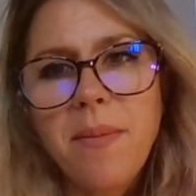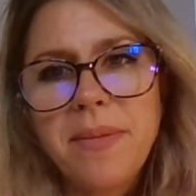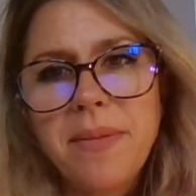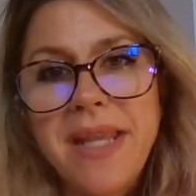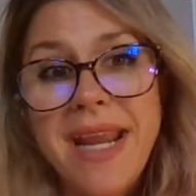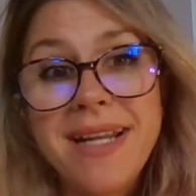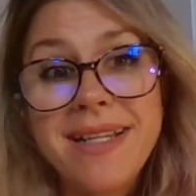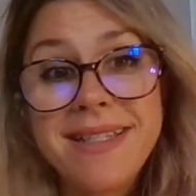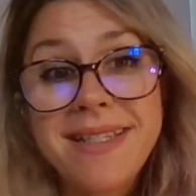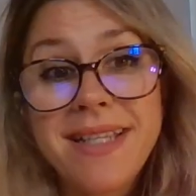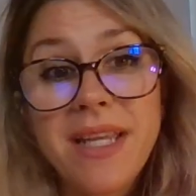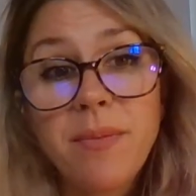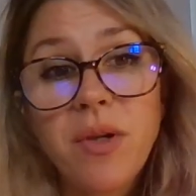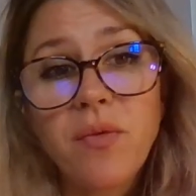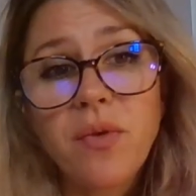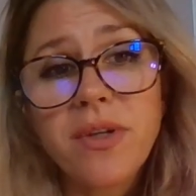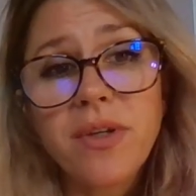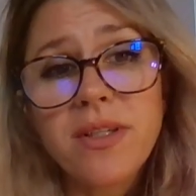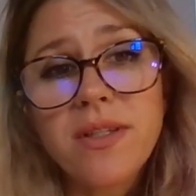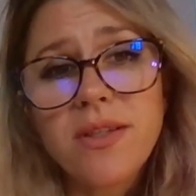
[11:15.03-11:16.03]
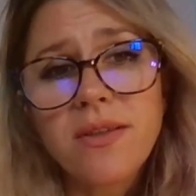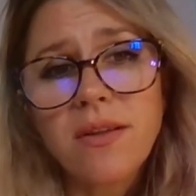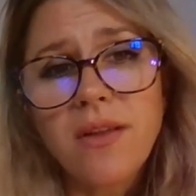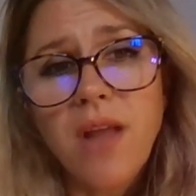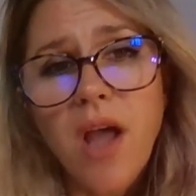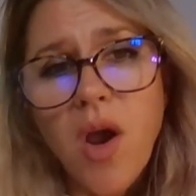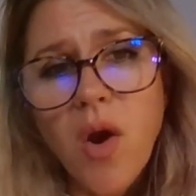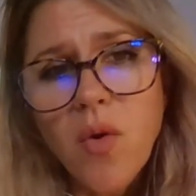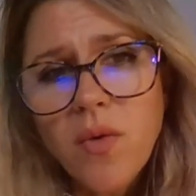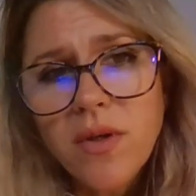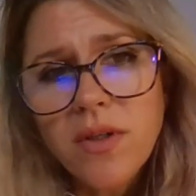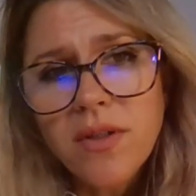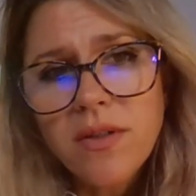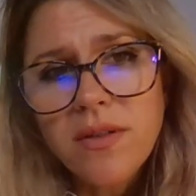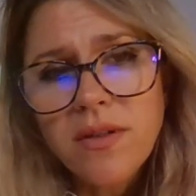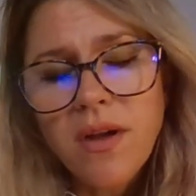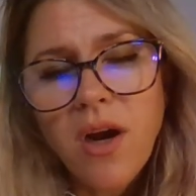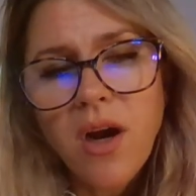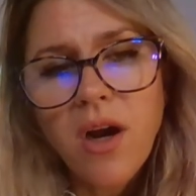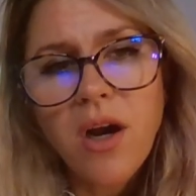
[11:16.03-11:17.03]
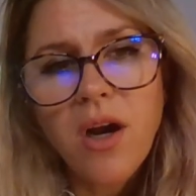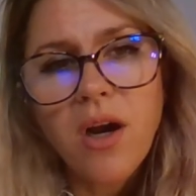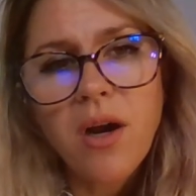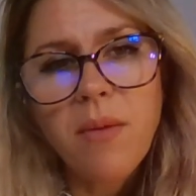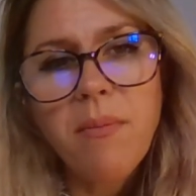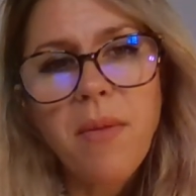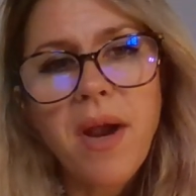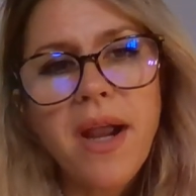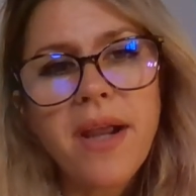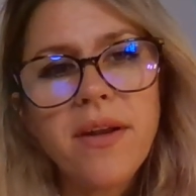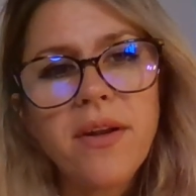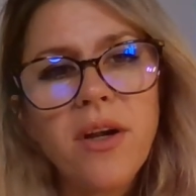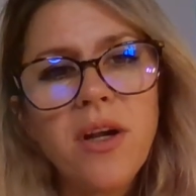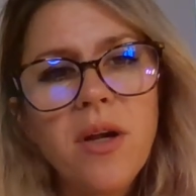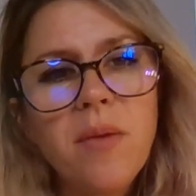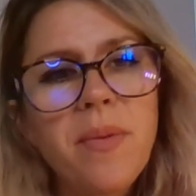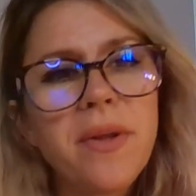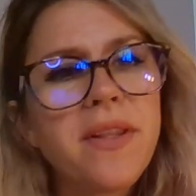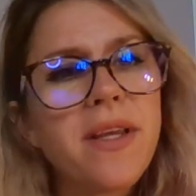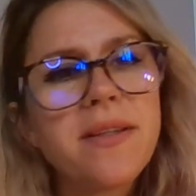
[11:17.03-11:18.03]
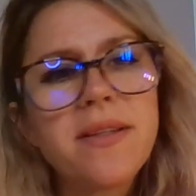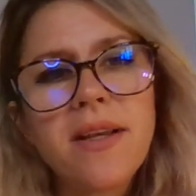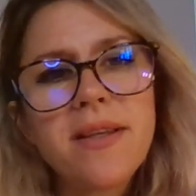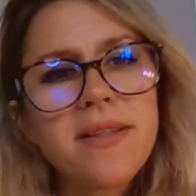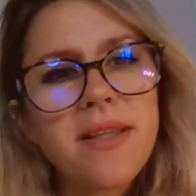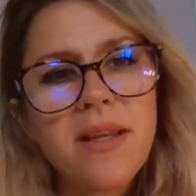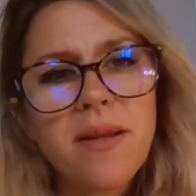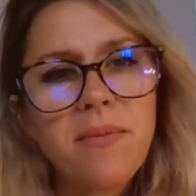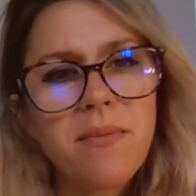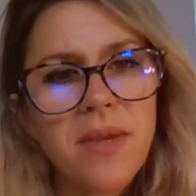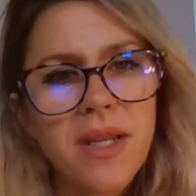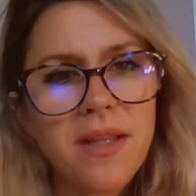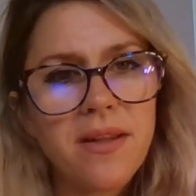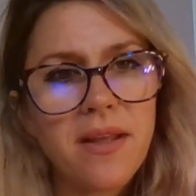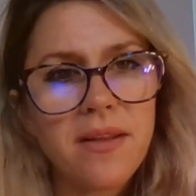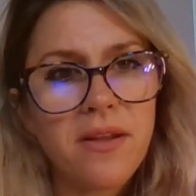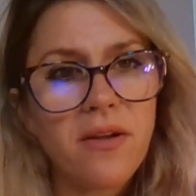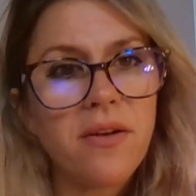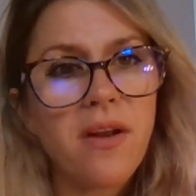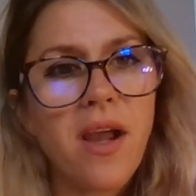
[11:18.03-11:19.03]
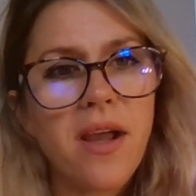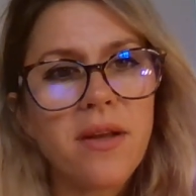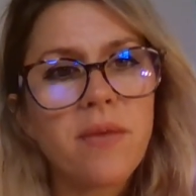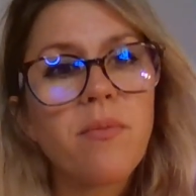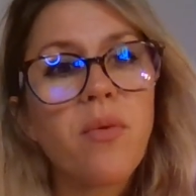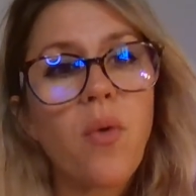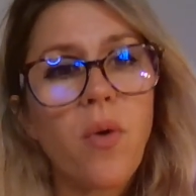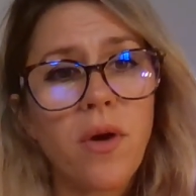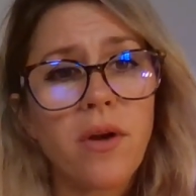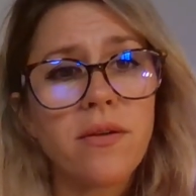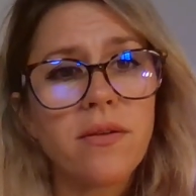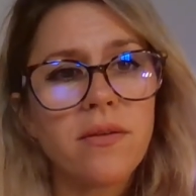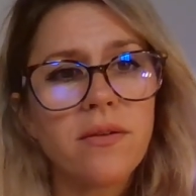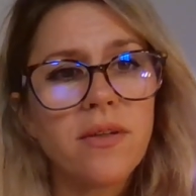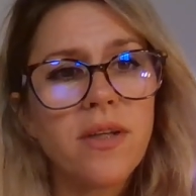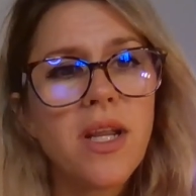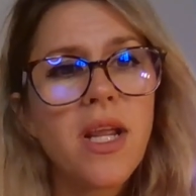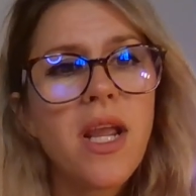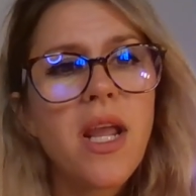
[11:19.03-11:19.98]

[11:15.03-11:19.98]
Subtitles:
Gains can be really slow or minor, but that doesn't mean that they're not important.